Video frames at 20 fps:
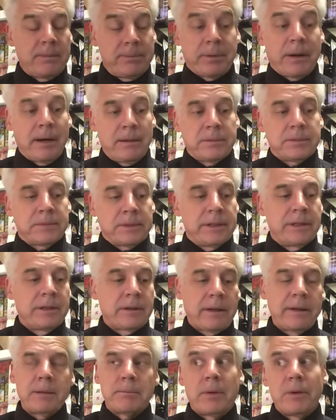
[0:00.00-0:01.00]

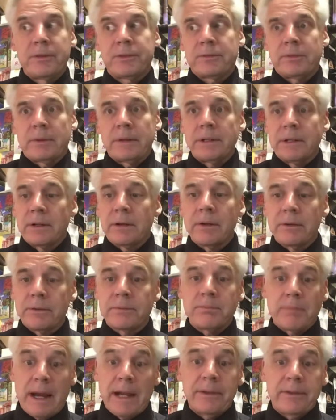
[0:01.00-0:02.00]
Probably, I think most
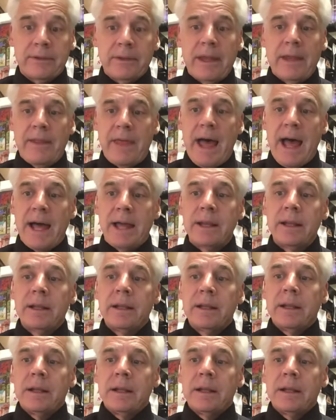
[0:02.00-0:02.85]
20-year-olds might say that,